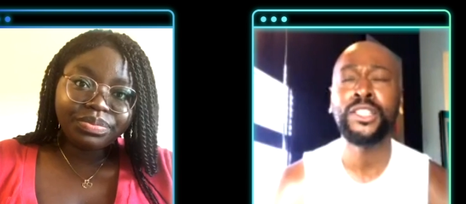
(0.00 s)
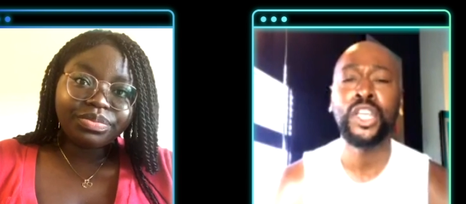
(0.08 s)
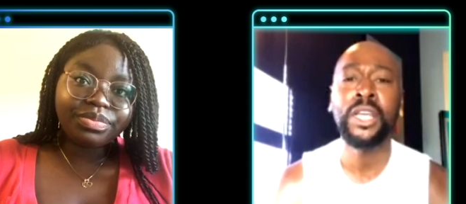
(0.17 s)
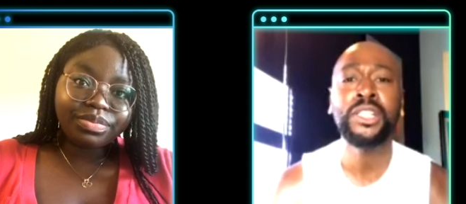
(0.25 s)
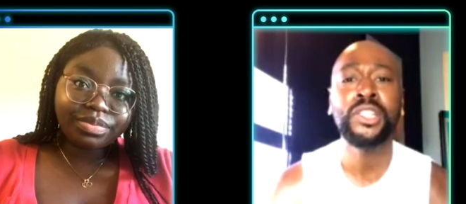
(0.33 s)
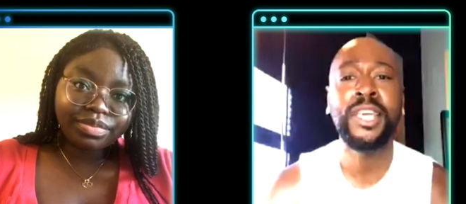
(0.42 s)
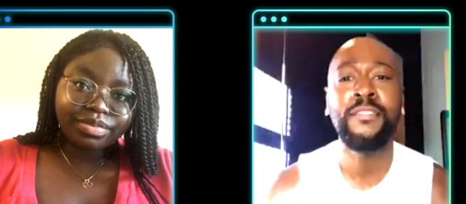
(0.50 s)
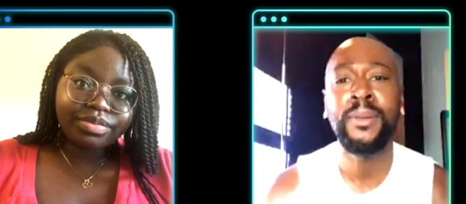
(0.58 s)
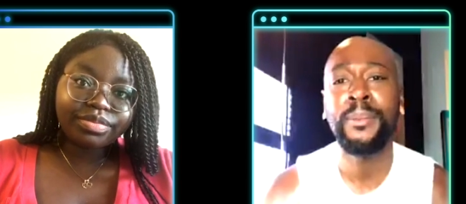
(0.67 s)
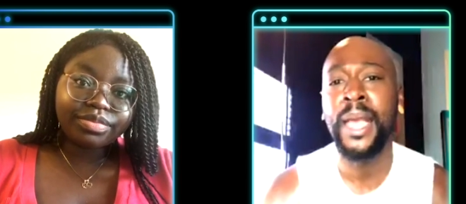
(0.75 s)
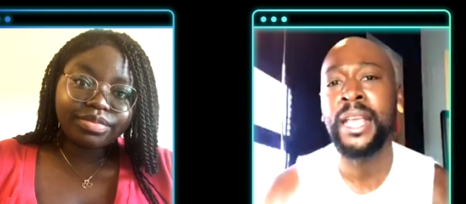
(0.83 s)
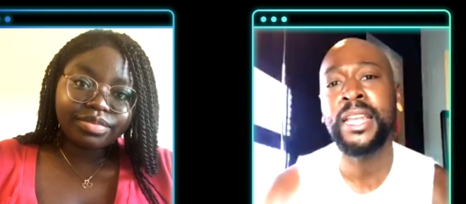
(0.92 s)
Speaker 1: many changes have
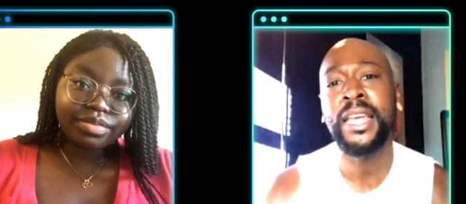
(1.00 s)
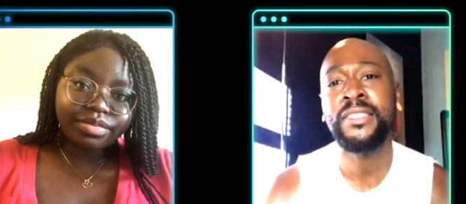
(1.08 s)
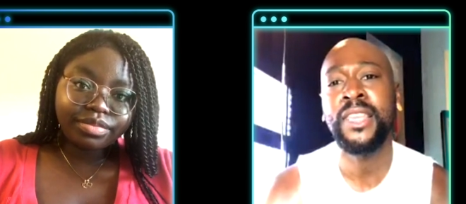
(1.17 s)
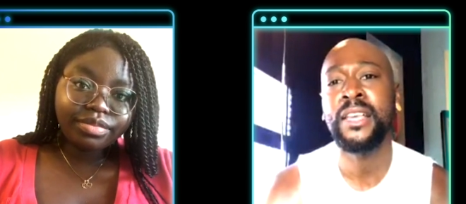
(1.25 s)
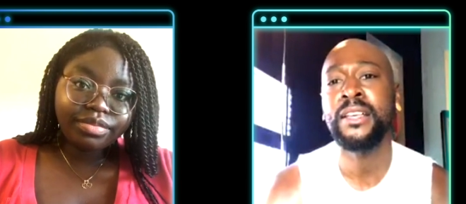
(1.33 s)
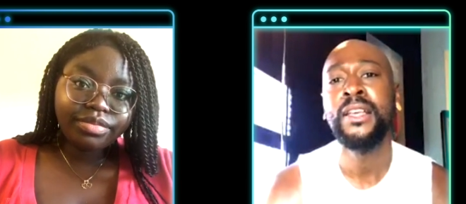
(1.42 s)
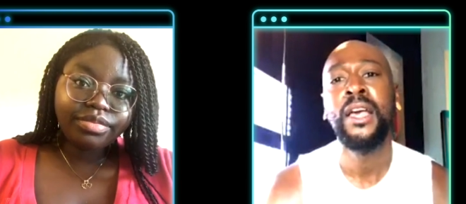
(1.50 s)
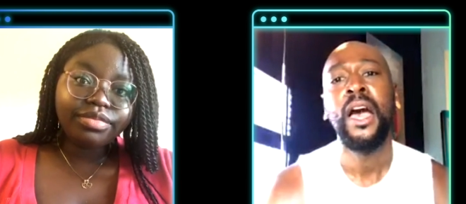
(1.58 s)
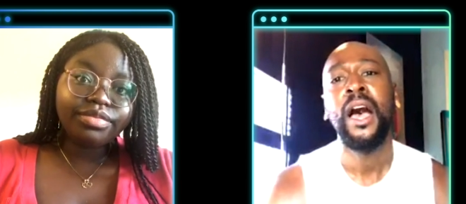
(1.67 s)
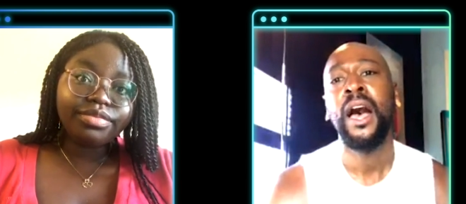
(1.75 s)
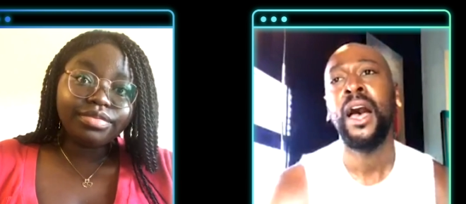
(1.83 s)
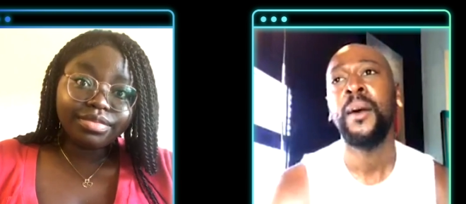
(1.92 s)
been made. And I think,
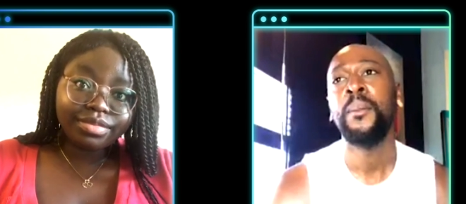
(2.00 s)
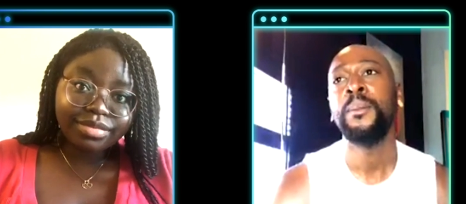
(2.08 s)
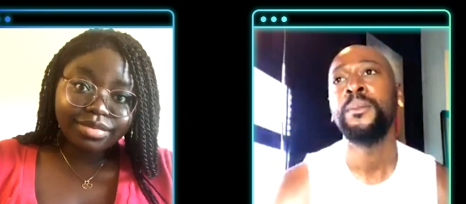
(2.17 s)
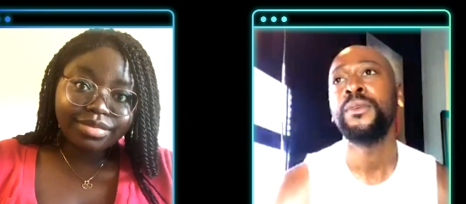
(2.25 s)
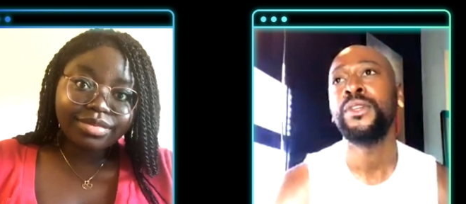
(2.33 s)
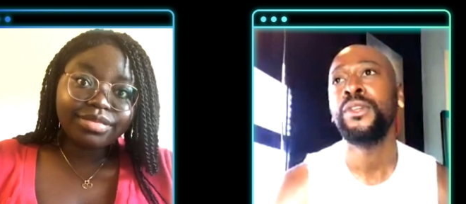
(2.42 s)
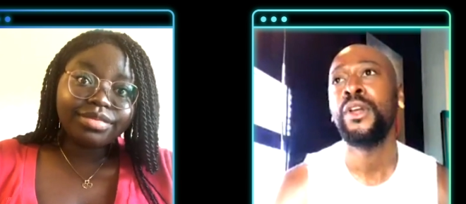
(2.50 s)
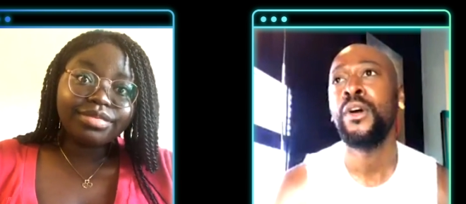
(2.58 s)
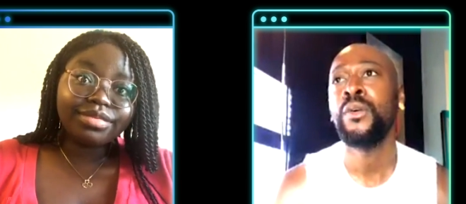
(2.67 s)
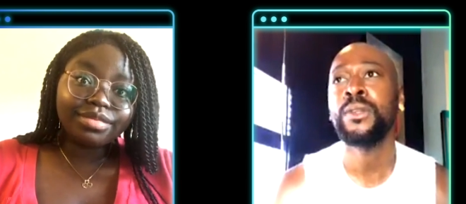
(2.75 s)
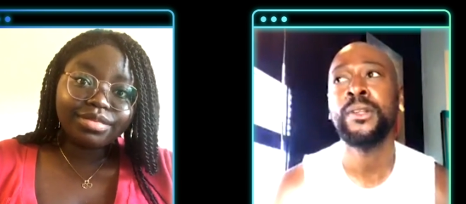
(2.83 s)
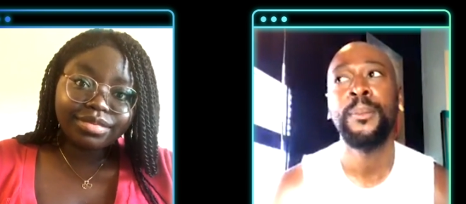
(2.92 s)
um, you
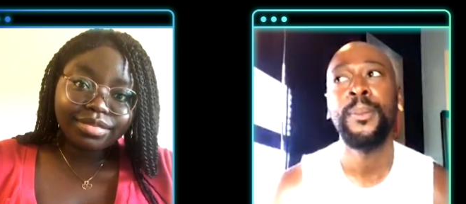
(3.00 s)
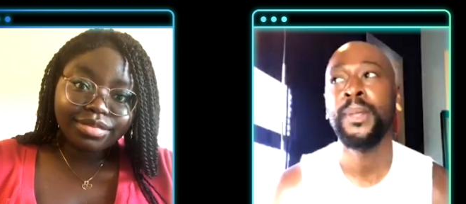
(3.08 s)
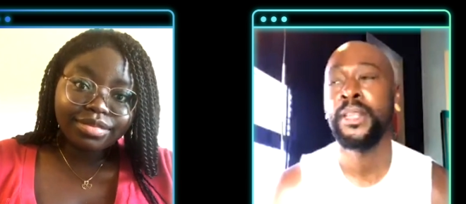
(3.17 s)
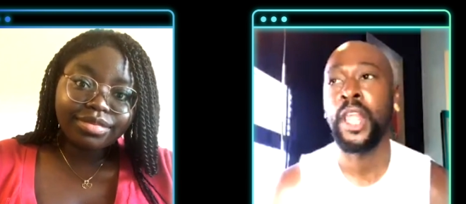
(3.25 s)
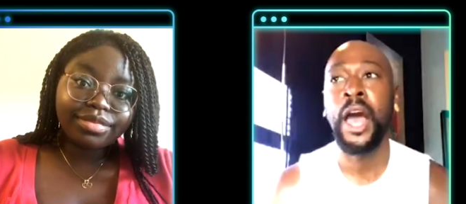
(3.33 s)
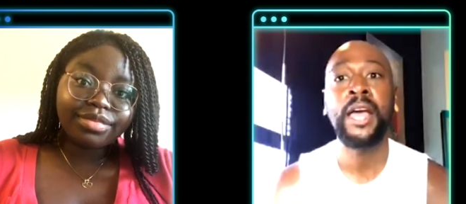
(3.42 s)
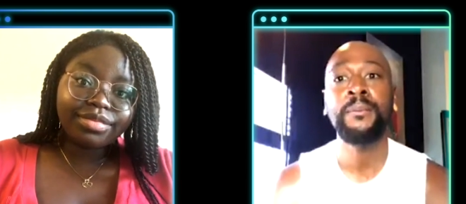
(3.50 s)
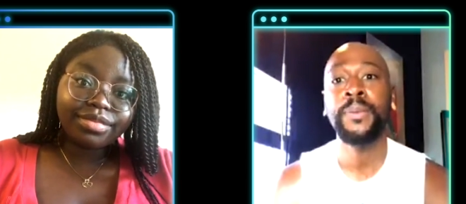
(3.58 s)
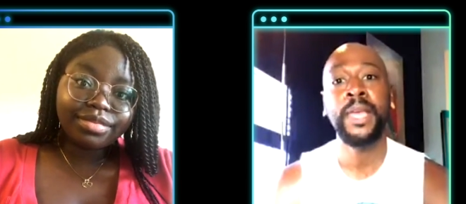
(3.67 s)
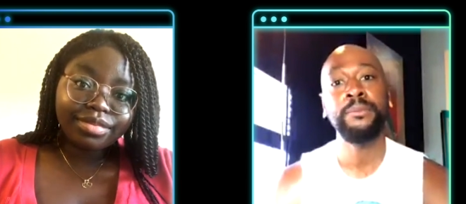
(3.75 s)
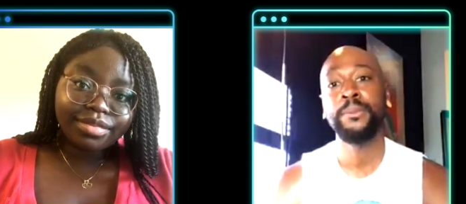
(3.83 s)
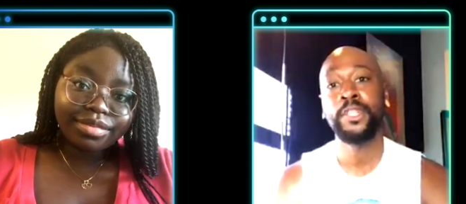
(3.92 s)
know,
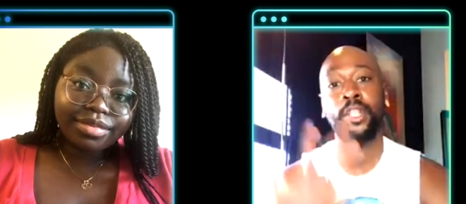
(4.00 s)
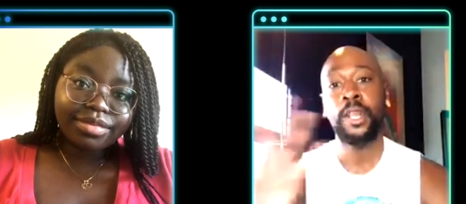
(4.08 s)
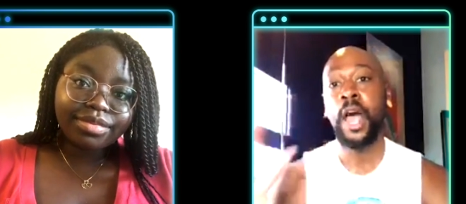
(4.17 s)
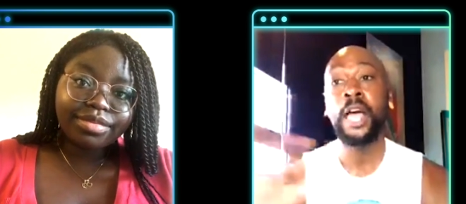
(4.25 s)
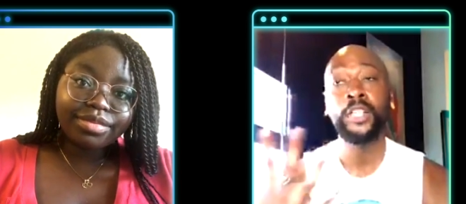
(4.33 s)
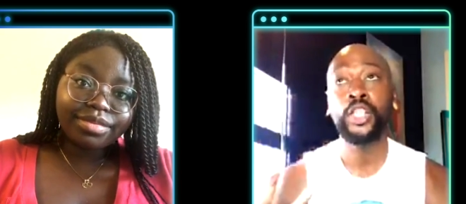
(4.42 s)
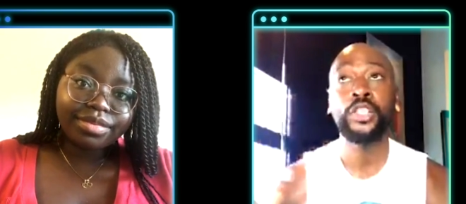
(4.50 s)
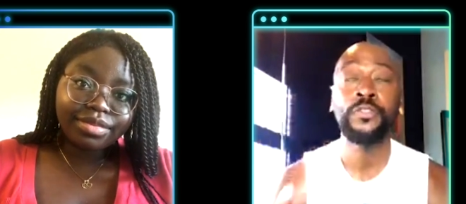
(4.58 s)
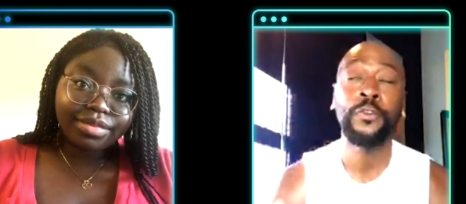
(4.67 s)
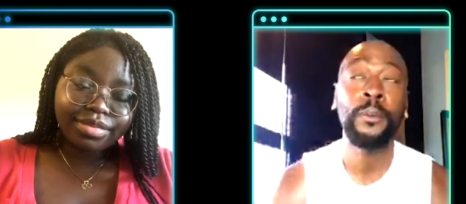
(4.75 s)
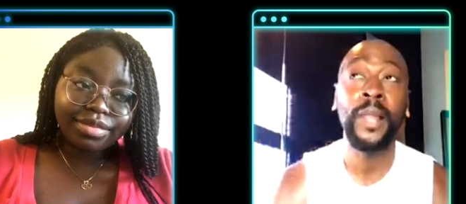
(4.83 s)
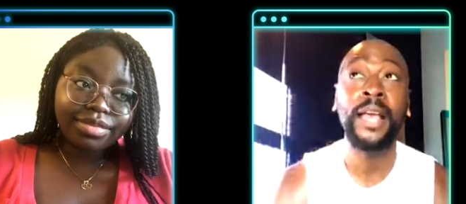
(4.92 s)
not not
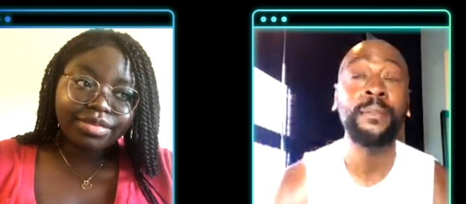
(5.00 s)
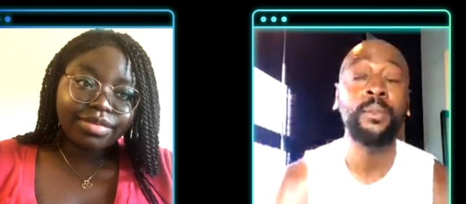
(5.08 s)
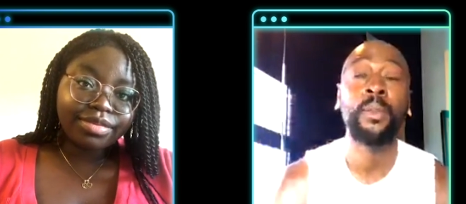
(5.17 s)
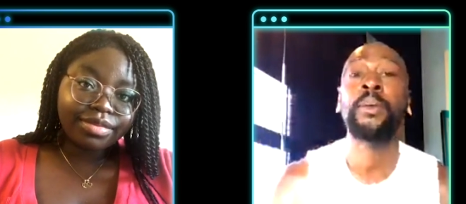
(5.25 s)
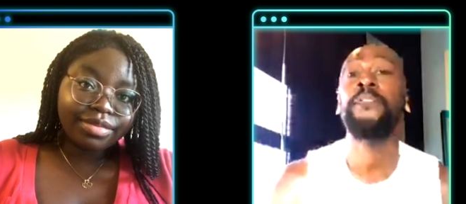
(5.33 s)
just for Black people,